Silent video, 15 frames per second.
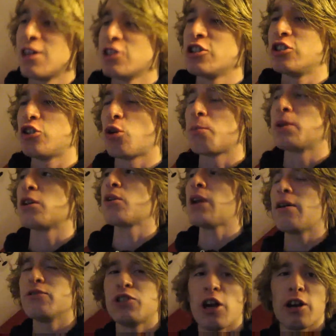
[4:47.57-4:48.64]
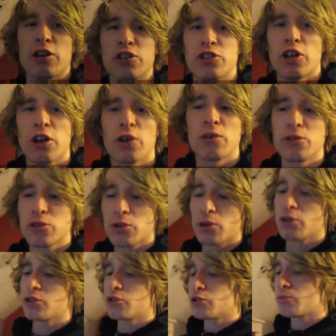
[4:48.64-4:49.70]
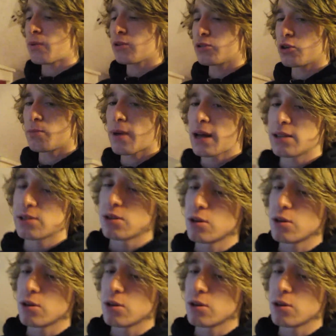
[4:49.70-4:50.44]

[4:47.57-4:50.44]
she told me to go and have a shower because you're not going to school because you smell so bad.